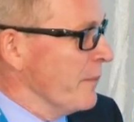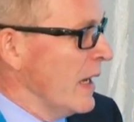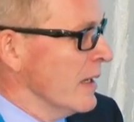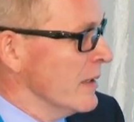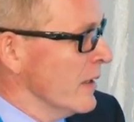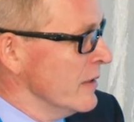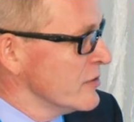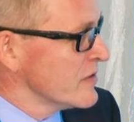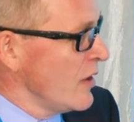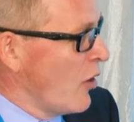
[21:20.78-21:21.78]
and
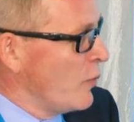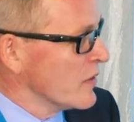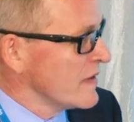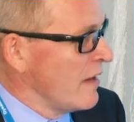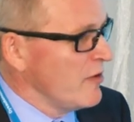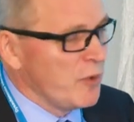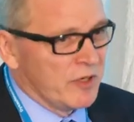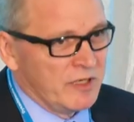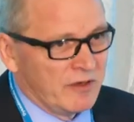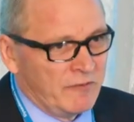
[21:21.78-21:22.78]
you see almost
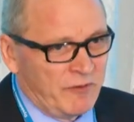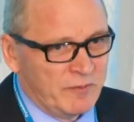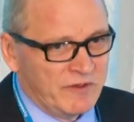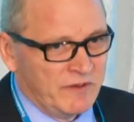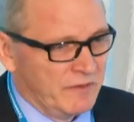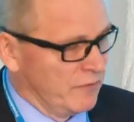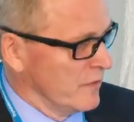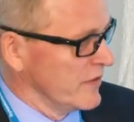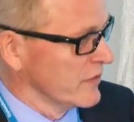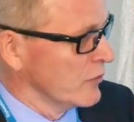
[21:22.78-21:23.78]
everybody from
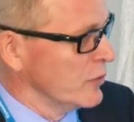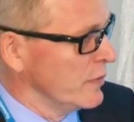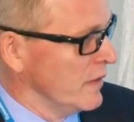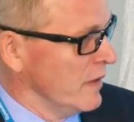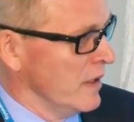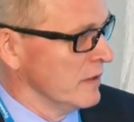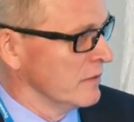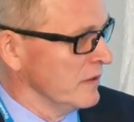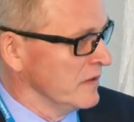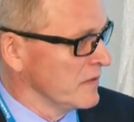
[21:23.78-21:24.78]
this group
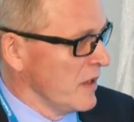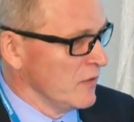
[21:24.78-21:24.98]
increase.